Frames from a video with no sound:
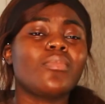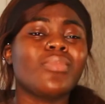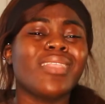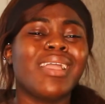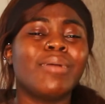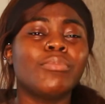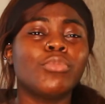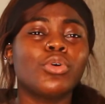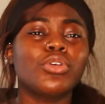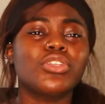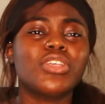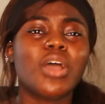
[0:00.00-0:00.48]

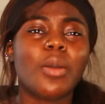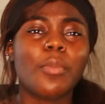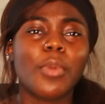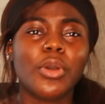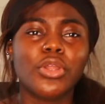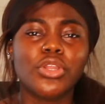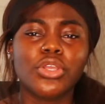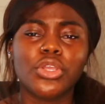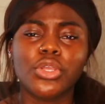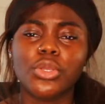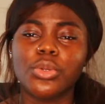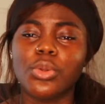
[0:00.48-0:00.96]
I'm not
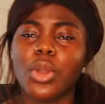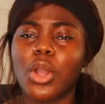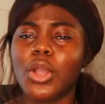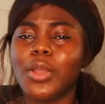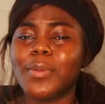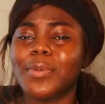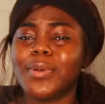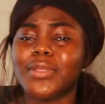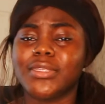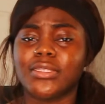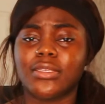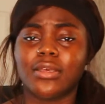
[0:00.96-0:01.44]
someone who
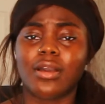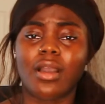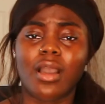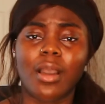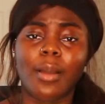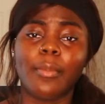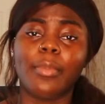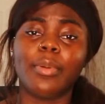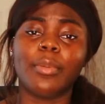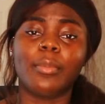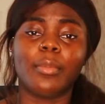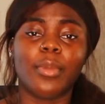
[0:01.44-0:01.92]
opens
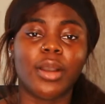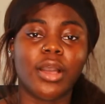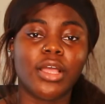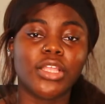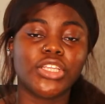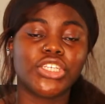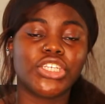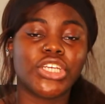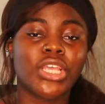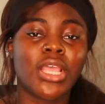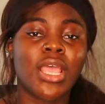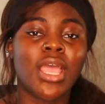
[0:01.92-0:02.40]
up
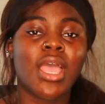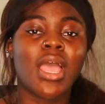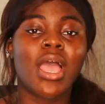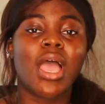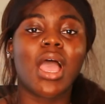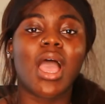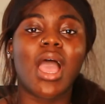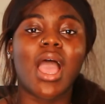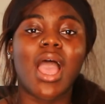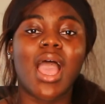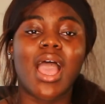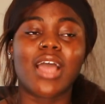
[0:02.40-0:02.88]
much
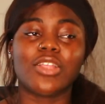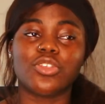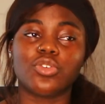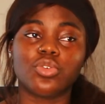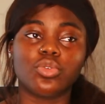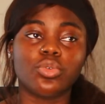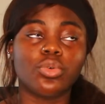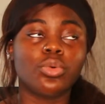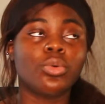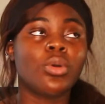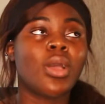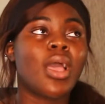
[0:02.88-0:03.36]
at
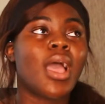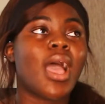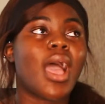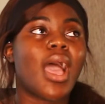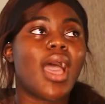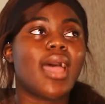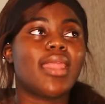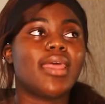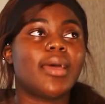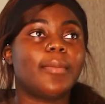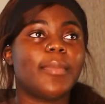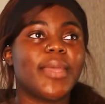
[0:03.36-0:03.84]
all,
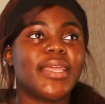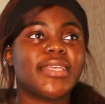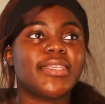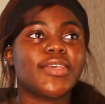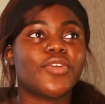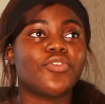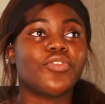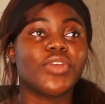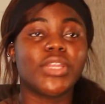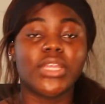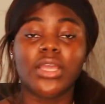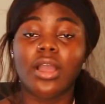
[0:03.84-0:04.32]
and that makes
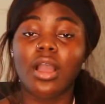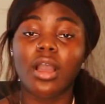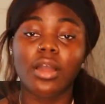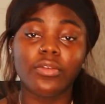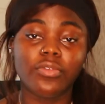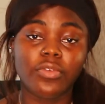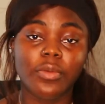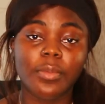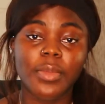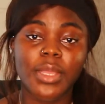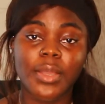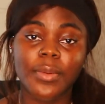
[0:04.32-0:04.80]
it really hard
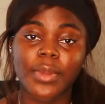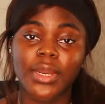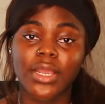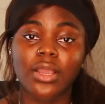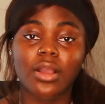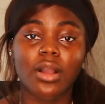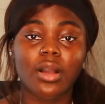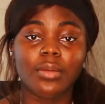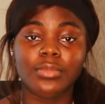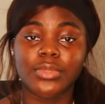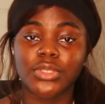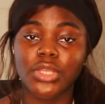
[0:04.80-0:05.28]
for me when it
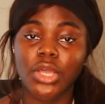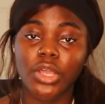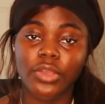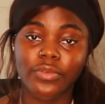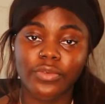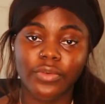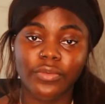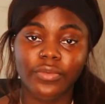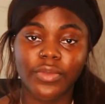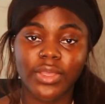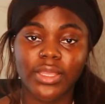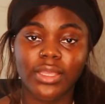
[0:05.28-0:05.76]
comes to
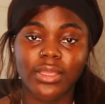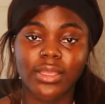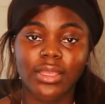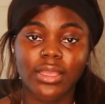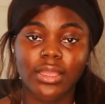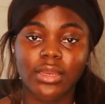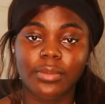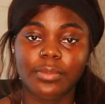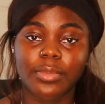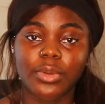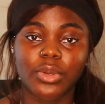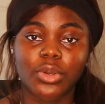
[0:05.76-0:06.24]

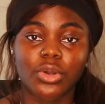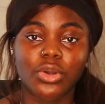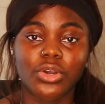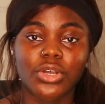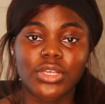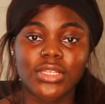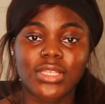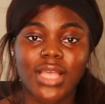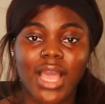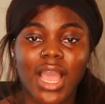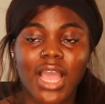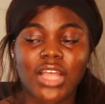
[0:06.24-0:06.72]
overthinking,
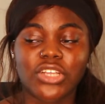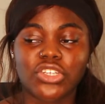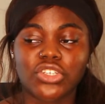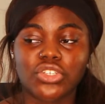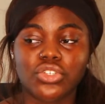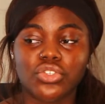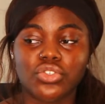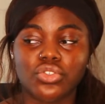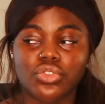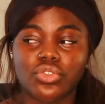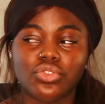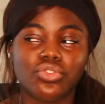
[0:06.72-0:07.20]
because I
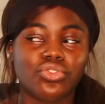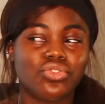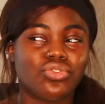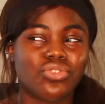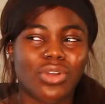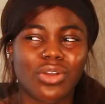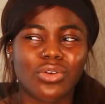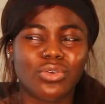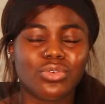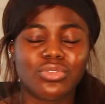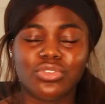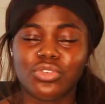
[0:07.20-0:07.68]
just
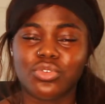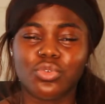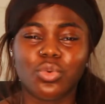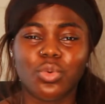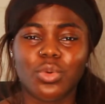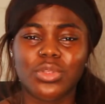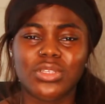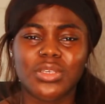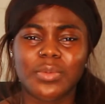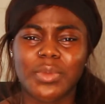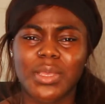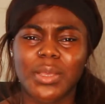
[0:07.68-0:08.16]
struggle to
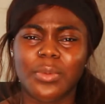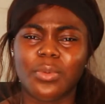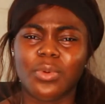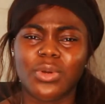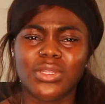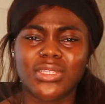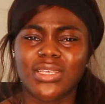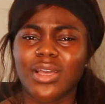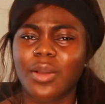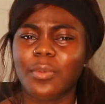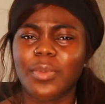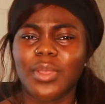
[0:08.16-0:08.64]
talk to people
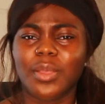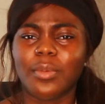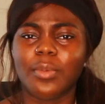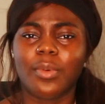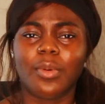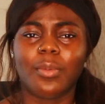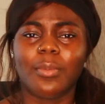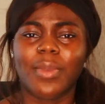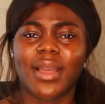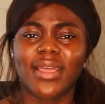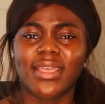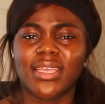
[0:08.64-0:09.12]
and tell
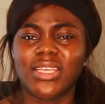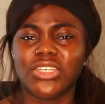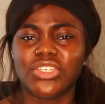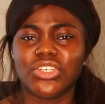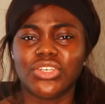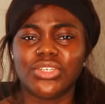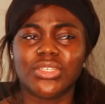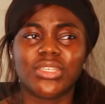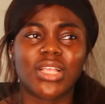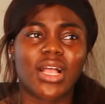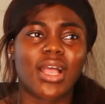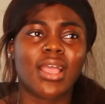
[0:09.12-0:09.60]
people my
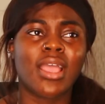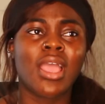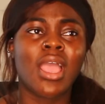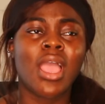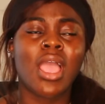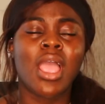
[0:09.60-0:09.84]
issues, like